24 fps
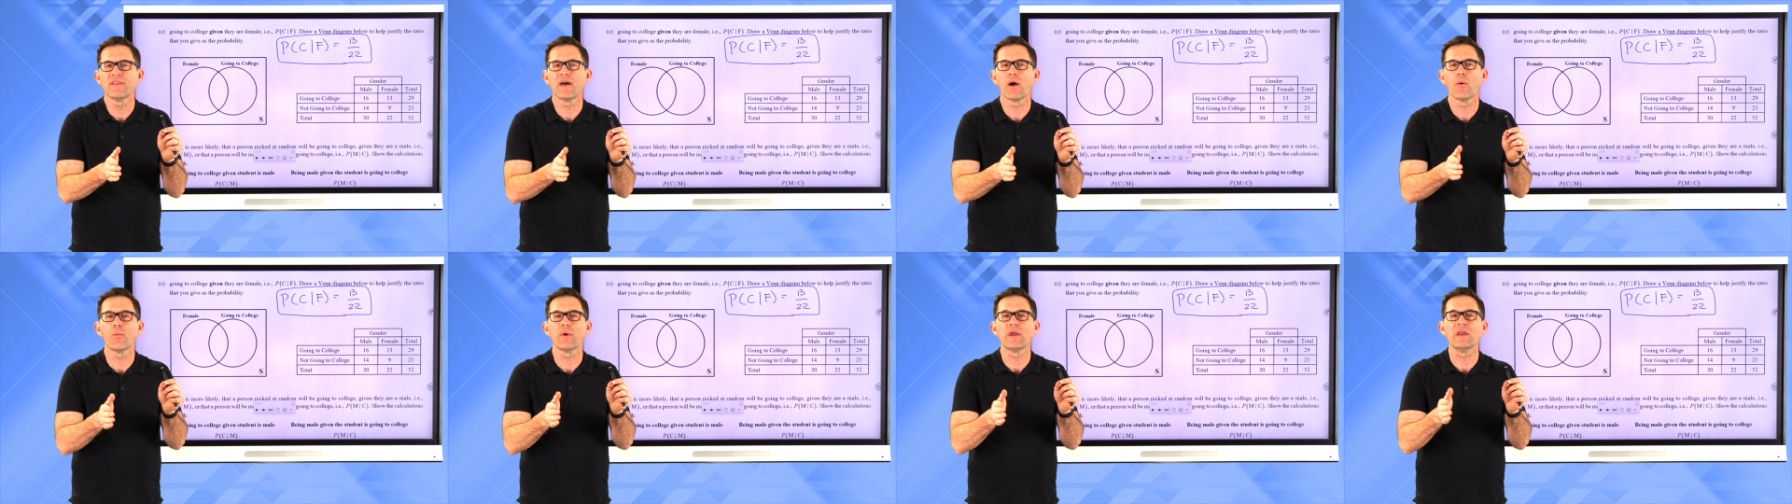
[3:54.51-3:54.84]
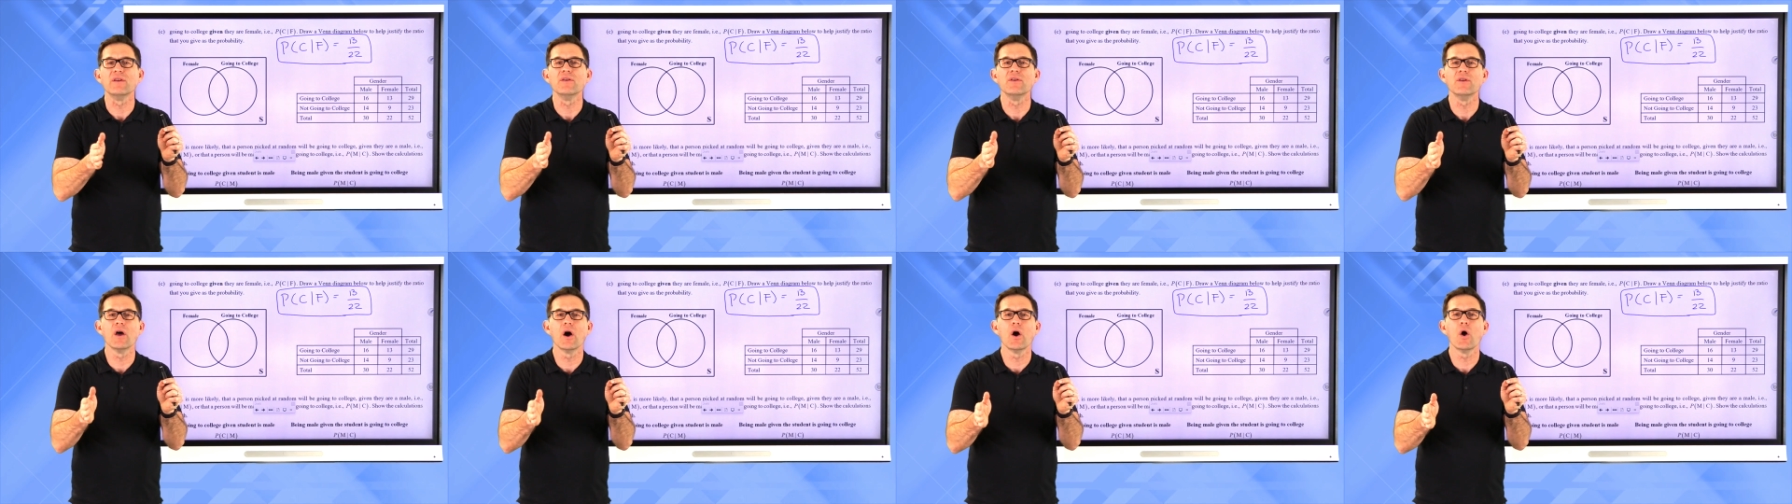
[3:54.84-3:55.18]
that we
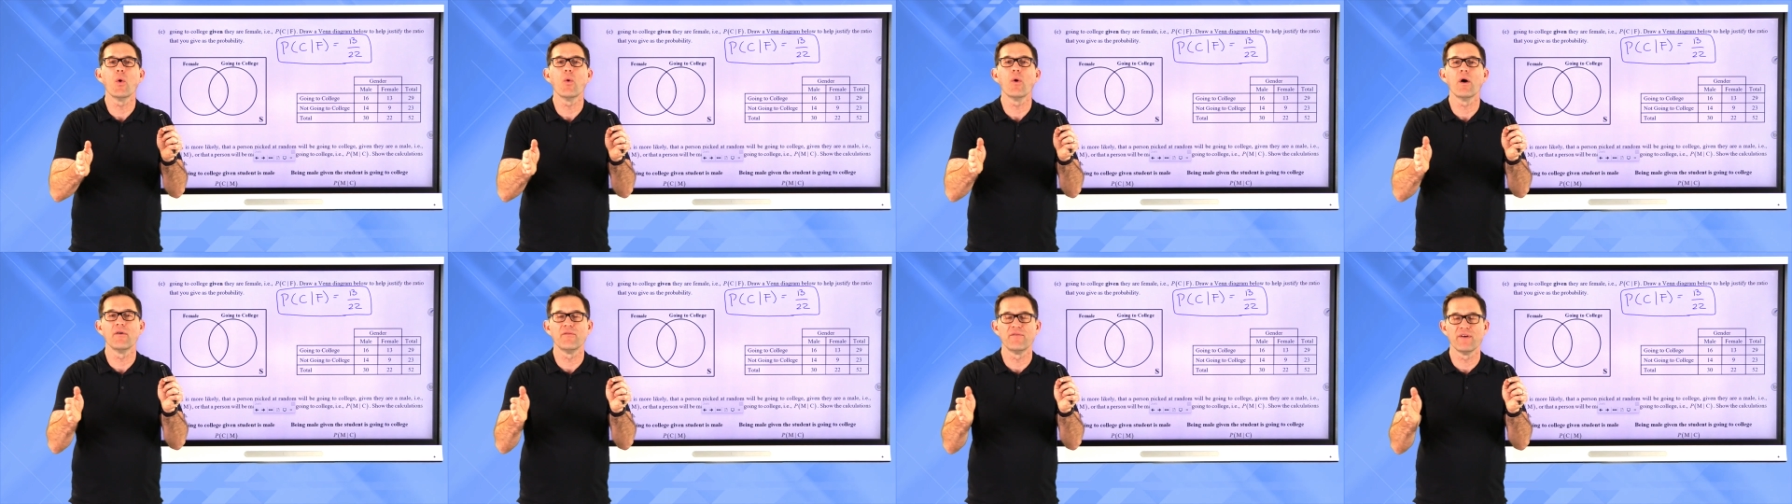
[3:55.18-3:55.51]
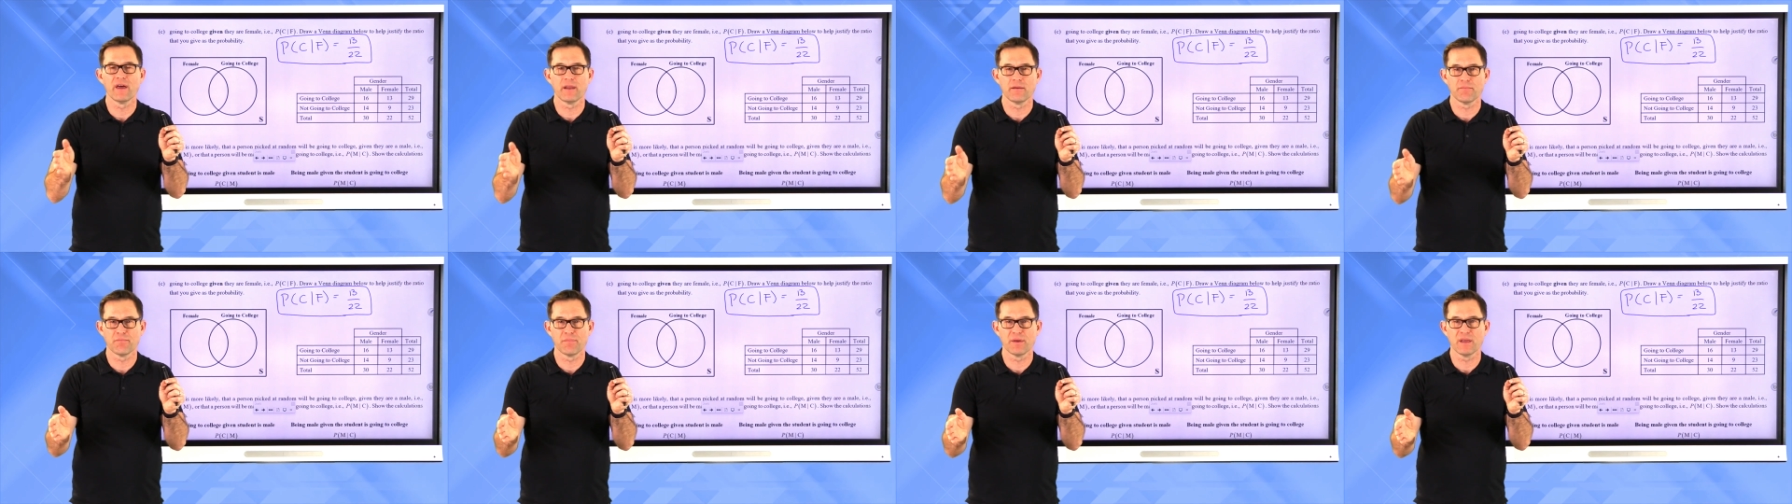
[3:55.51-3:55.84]
know
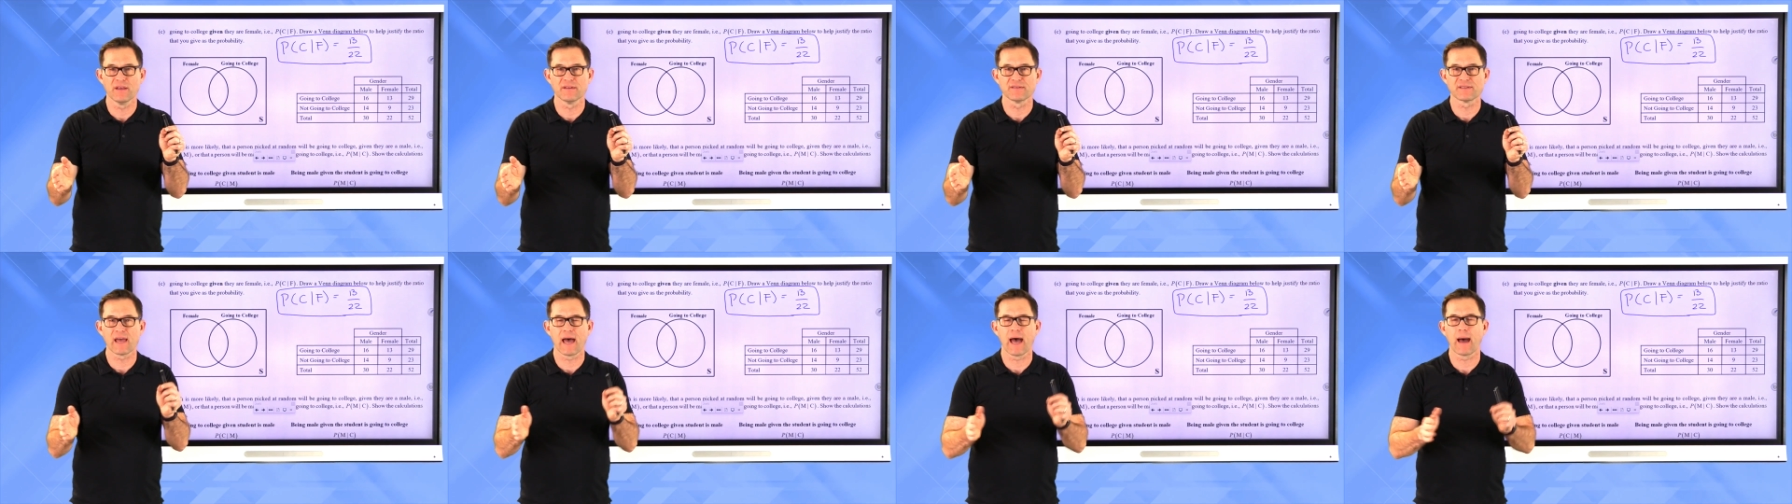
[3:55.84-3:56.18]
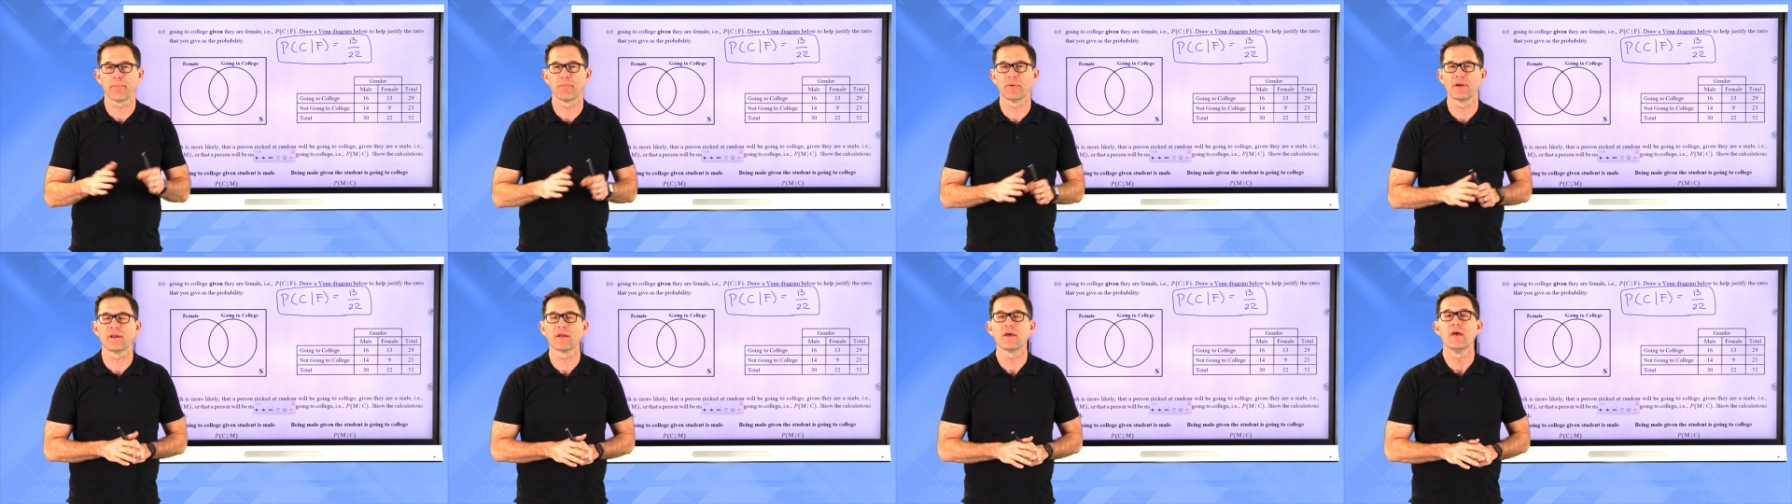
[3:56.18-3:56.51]
event B has
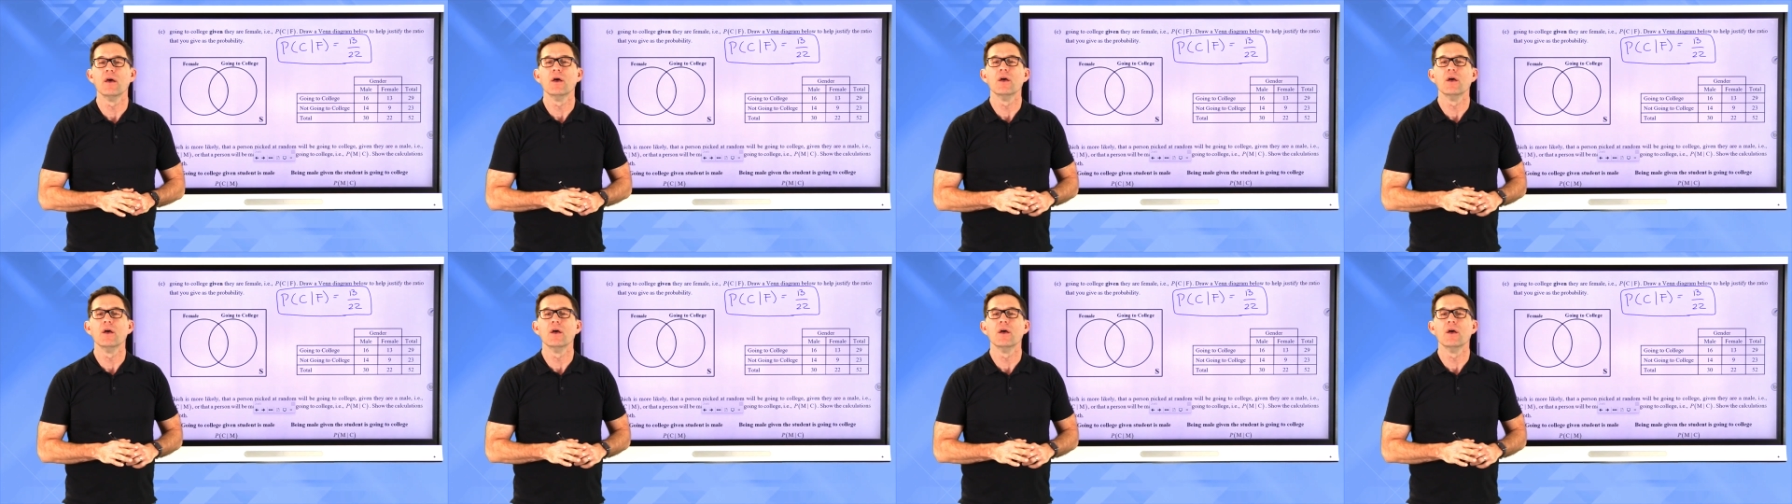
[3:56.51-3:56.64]
happened?